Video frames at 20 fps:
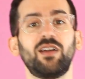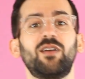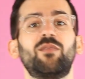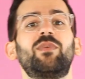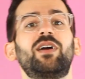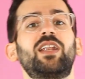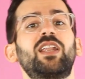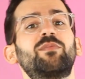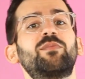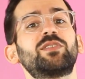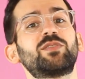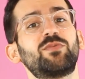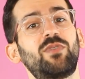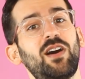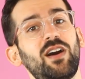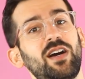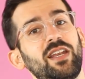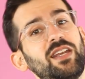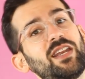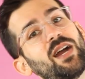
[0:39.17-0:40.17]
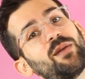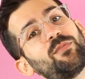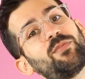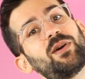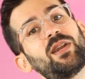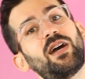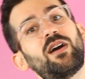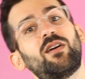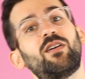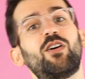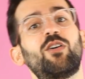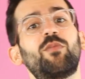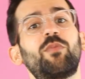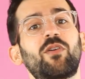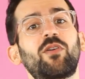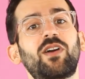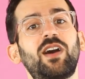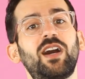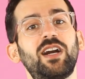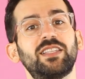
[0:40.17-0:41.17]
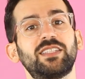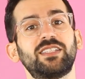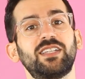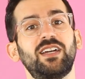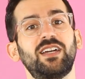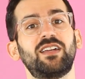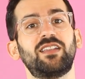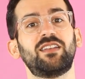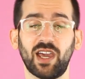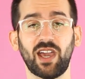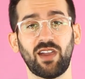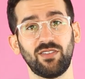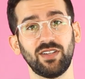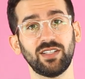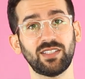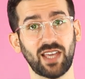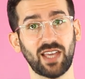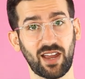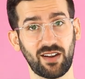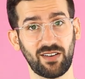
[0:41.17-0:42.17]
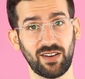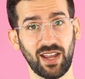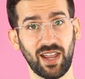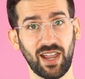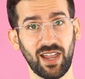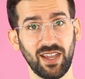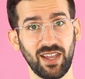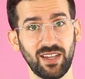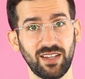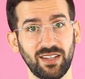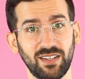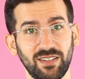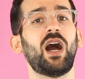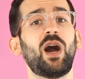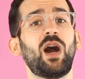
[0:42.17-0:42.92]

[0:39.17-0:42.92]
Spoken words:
My name is Ron and I put out oboe content every Saturday.